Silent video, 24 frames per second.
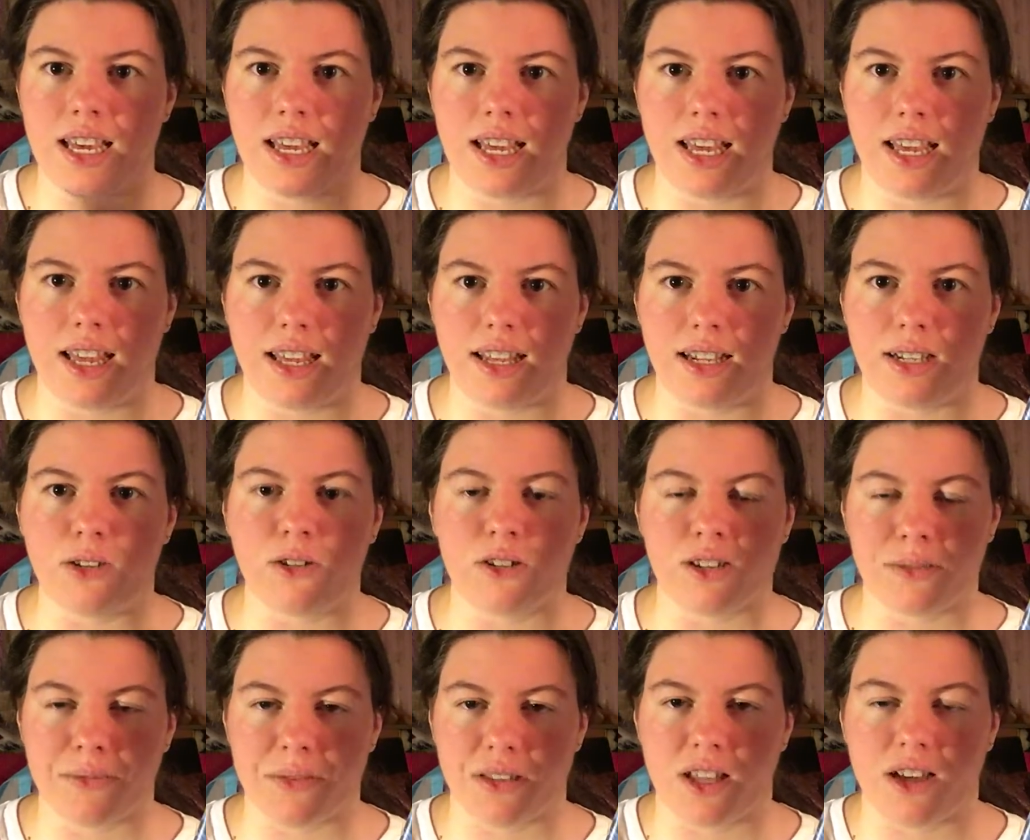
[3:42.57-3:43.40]
in
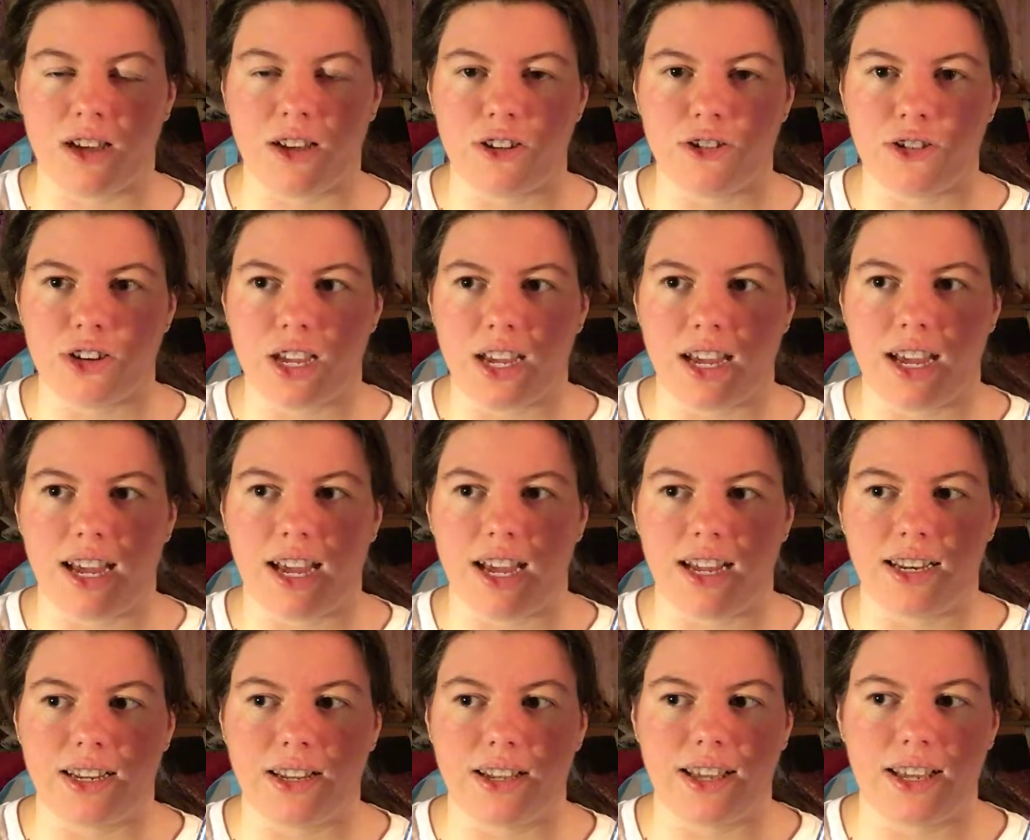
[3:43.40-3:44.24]
Norse mythology,
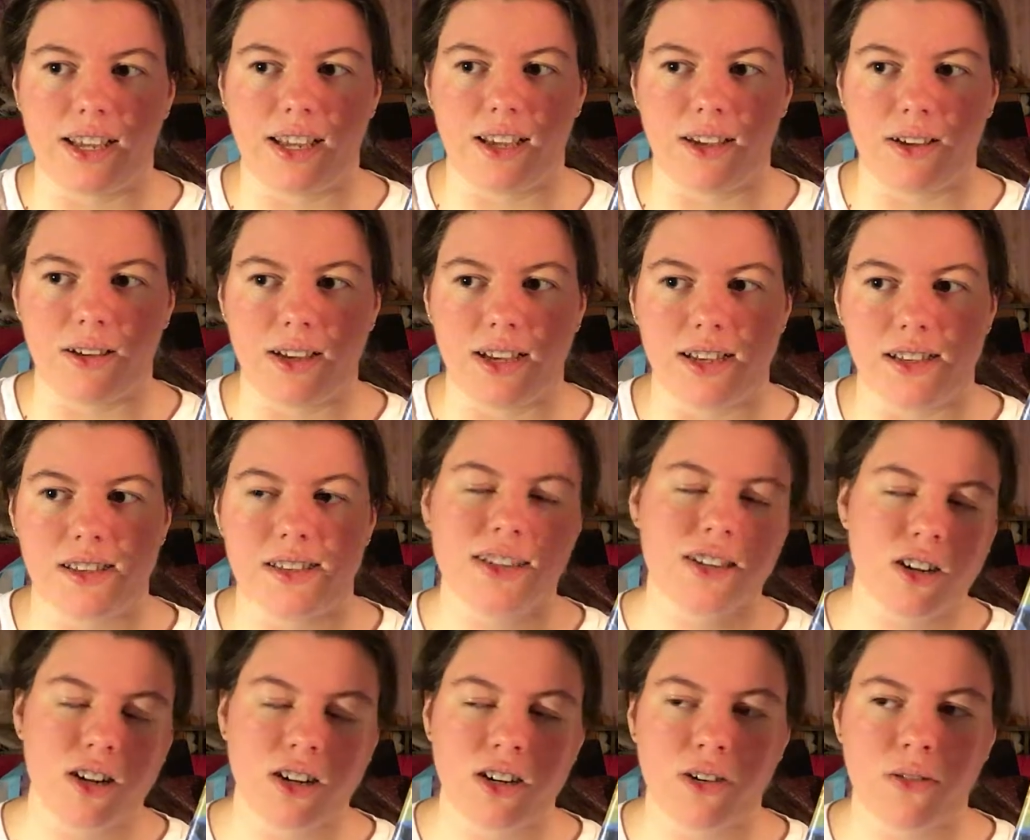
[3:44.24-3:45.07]
and he is
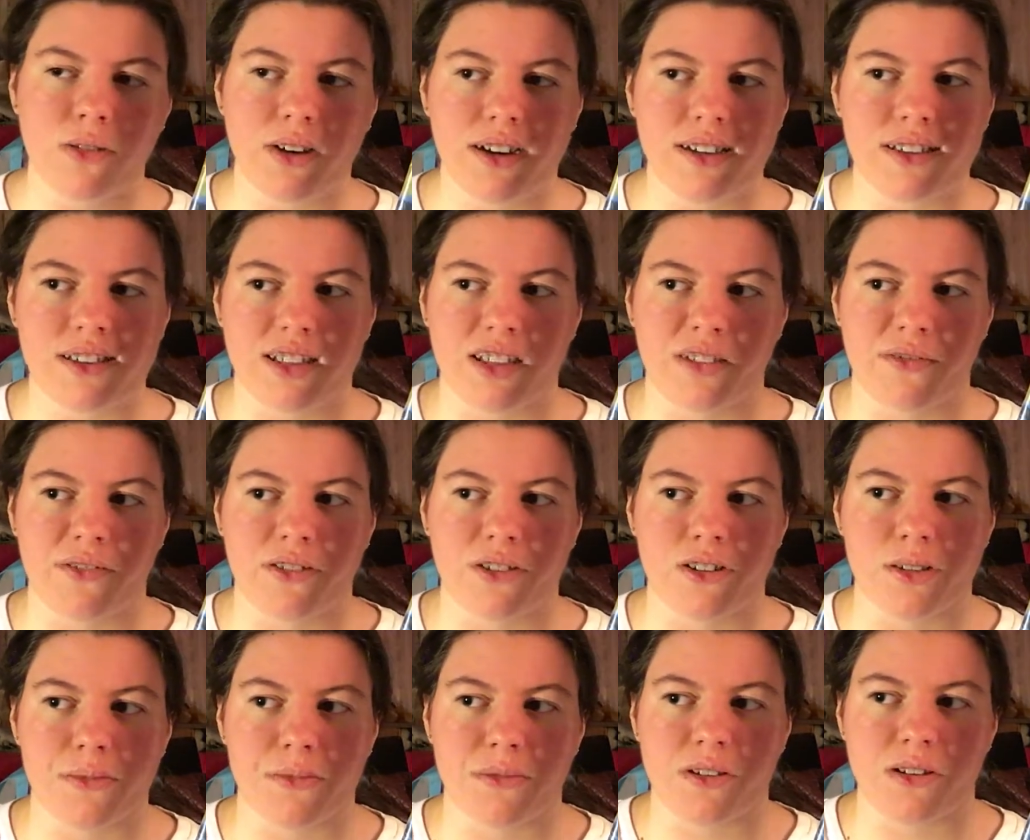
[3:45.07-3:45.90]
sent on a quest in the
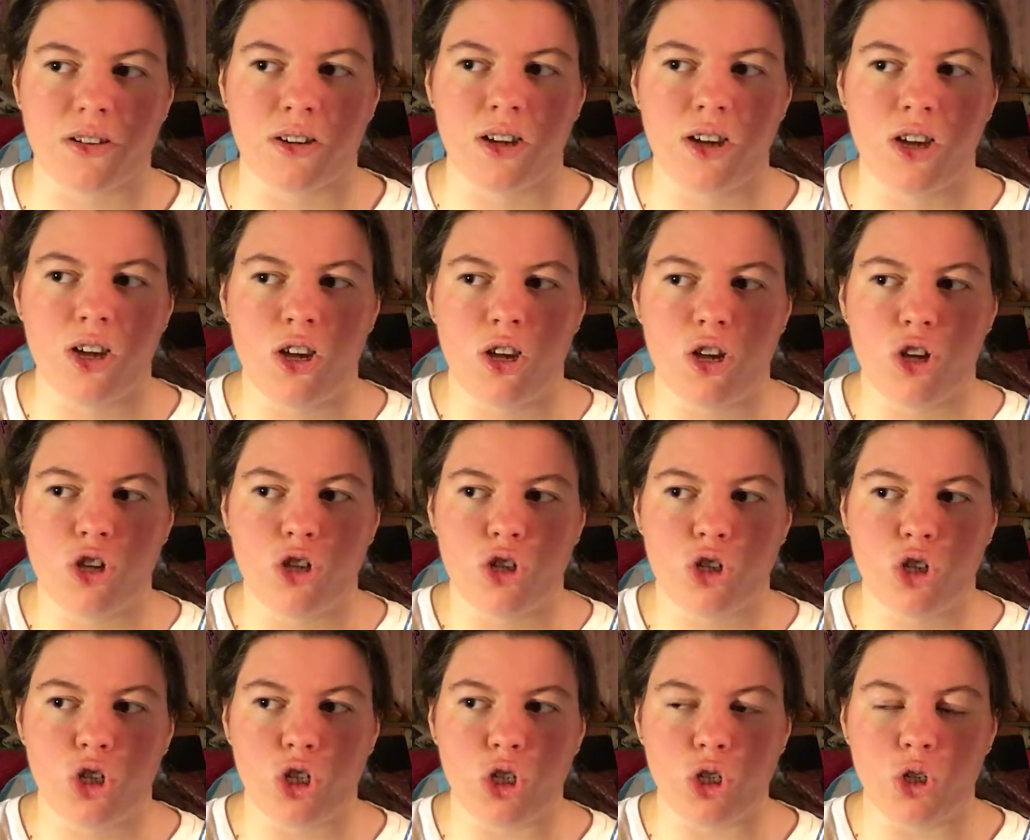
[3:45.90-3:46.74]
first book
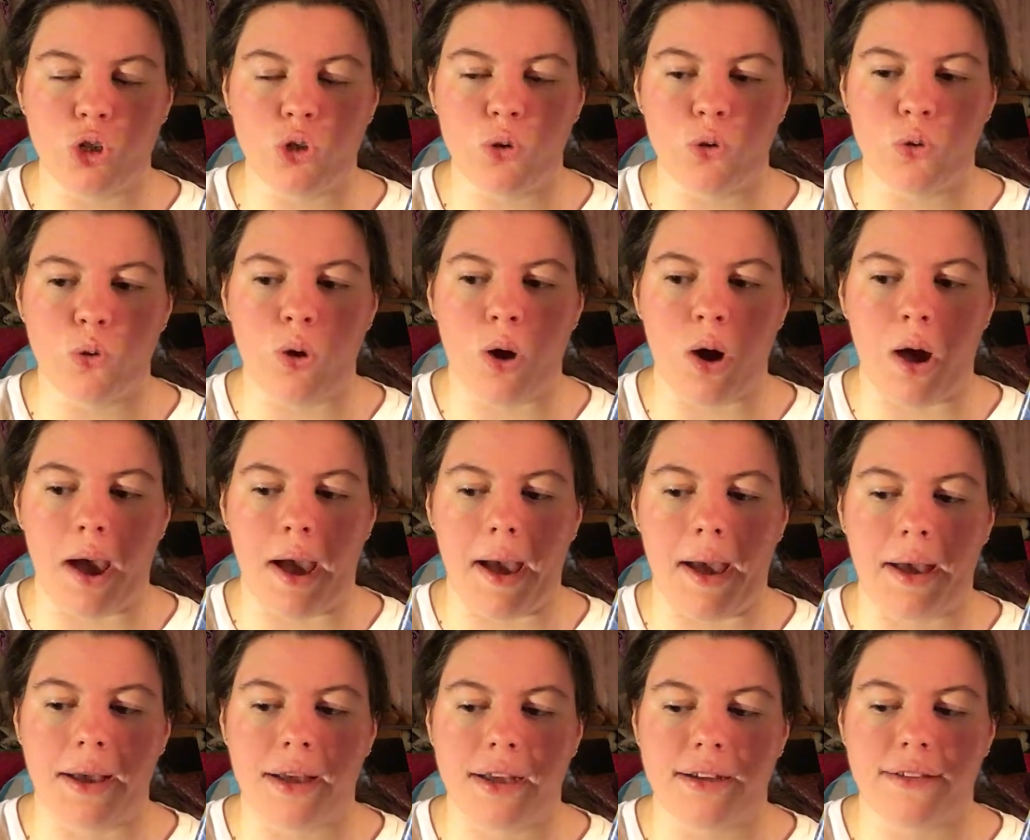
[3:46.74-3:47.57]
to
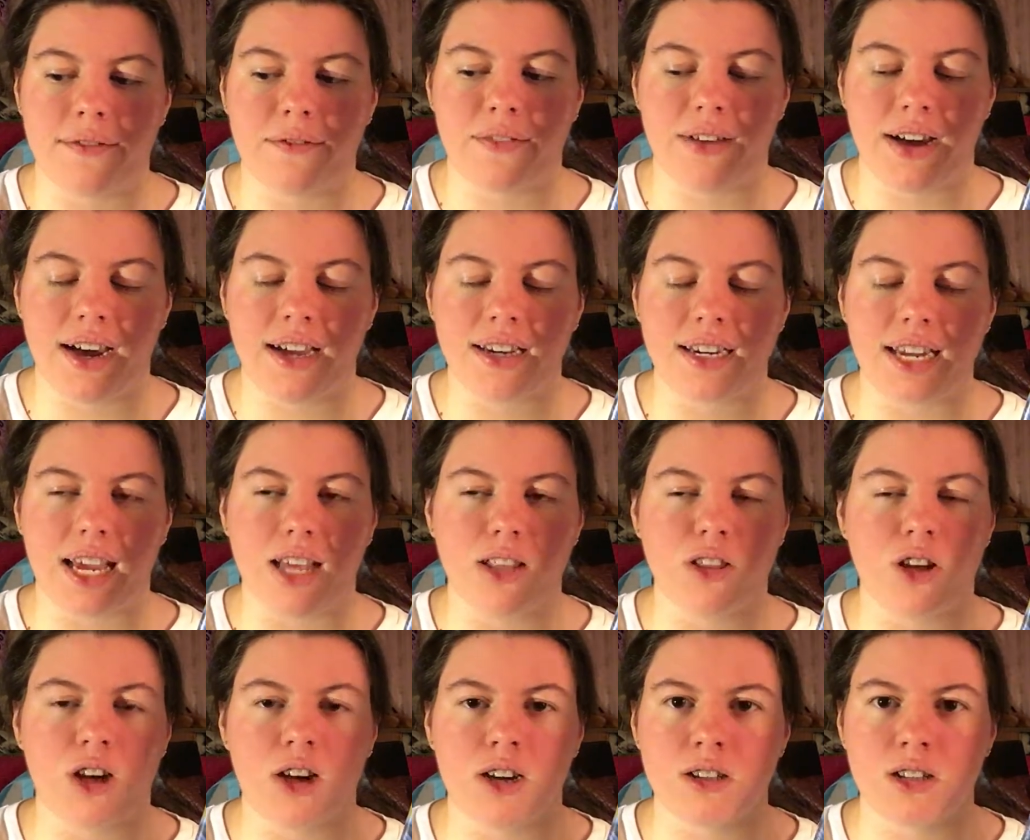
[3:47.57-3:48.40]
find a
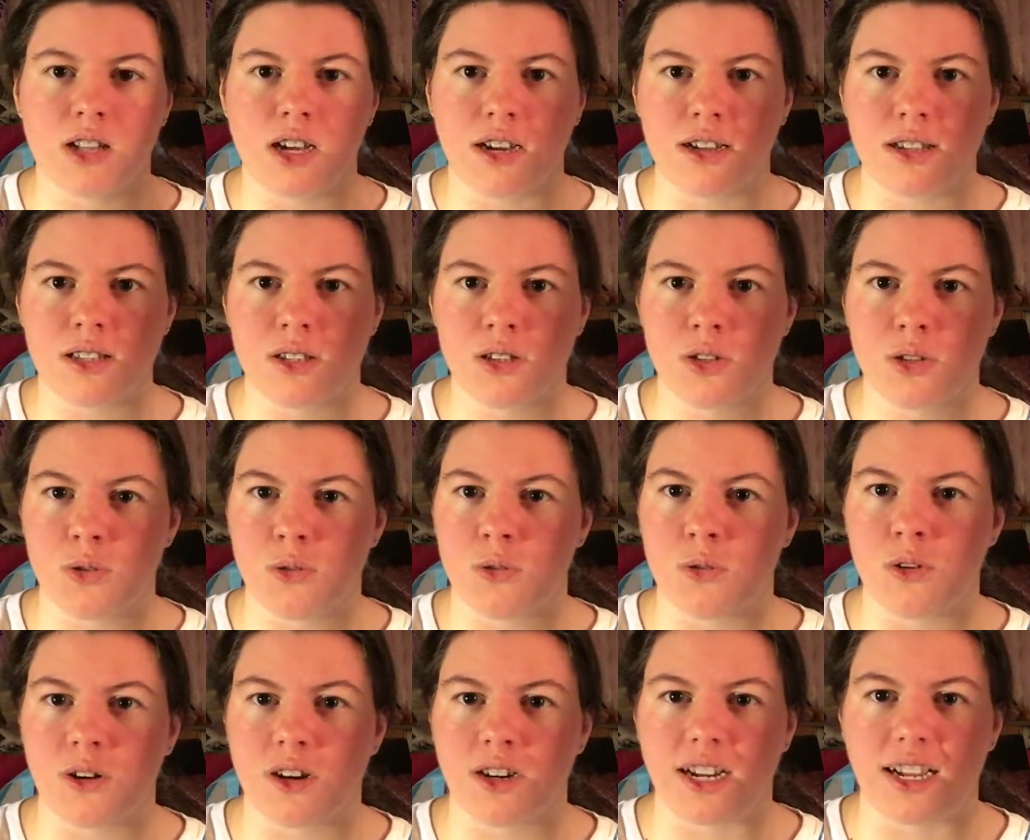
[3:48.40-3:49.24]
long lost
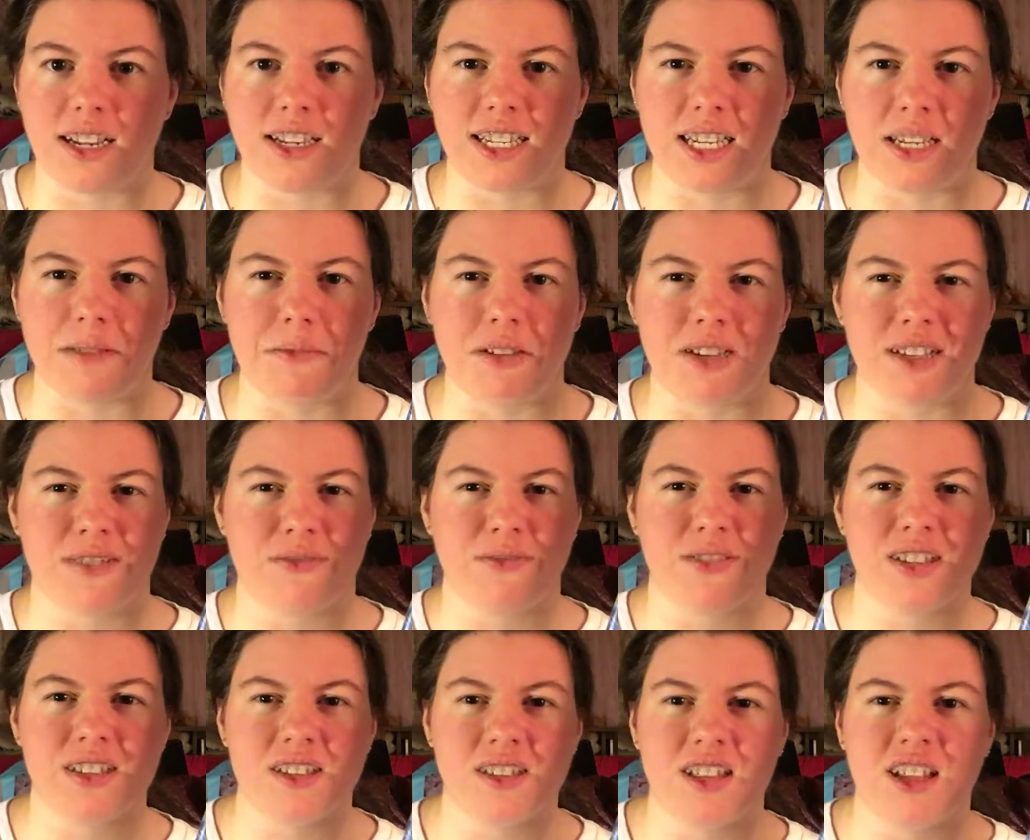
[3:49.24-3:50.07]
sword, and he makes
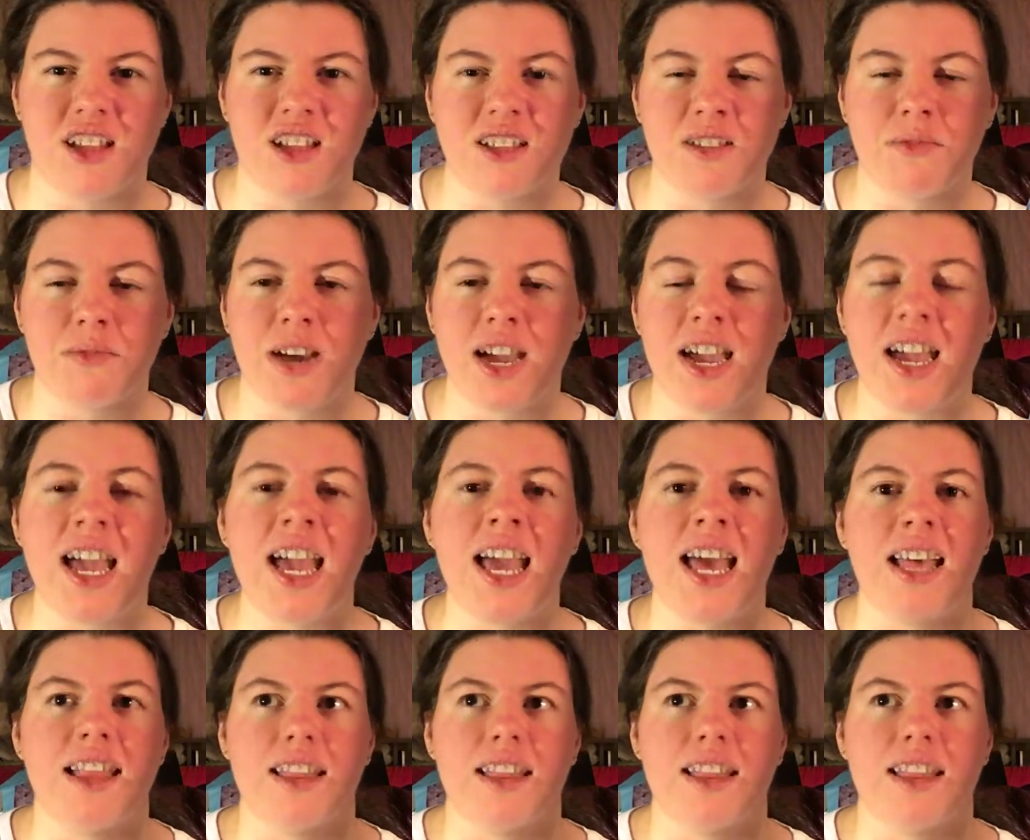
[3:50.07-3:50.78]
friends along the way.